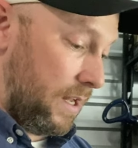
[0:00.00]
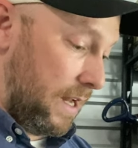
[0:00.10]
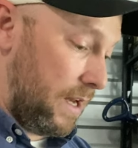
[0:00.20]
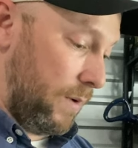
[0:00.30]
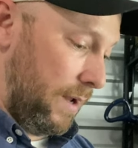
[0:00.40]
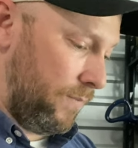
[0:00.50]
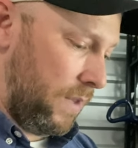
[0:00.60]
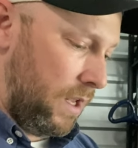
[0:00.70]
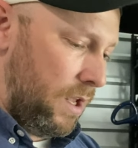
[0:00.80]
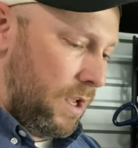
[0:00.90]
Anyway,
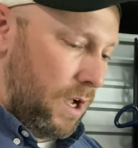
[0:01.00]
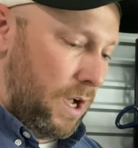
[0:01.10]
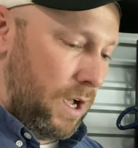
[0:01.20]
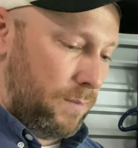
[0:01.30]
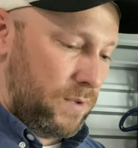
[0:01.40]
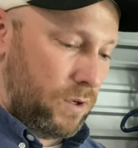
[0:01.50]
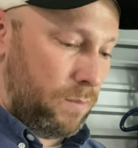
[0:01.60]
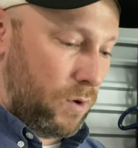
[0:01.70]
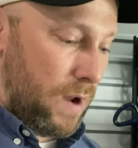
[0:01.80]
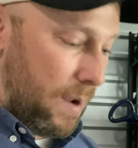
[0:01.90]
so I'm
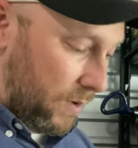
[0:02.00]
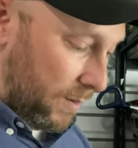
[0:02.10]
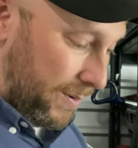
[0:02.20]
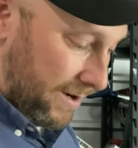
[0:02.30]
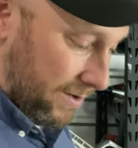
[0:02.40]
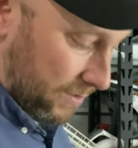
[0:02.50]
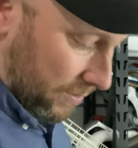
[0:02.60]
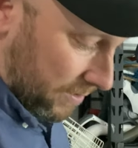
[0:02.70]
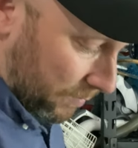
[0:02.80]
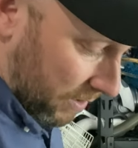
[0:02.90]
going to wrap it up here as
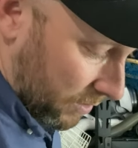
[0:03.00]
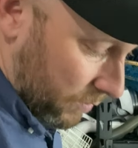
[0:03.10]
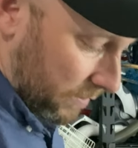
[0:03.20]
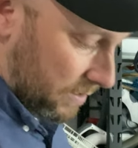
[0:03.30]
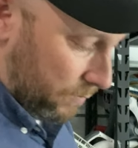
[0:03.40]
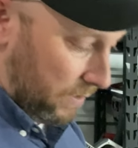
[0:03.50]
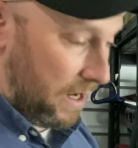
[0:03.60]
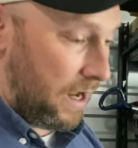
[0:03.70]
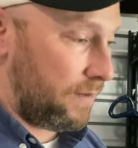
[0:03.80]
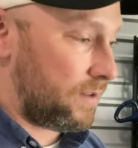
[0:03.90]
soon as I'm done doing these 3
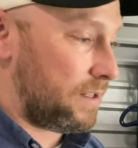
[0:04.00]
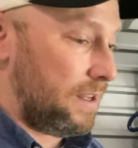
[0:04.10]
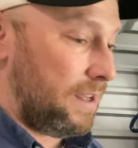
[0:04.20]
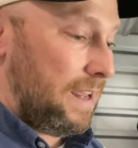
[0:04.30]
knives,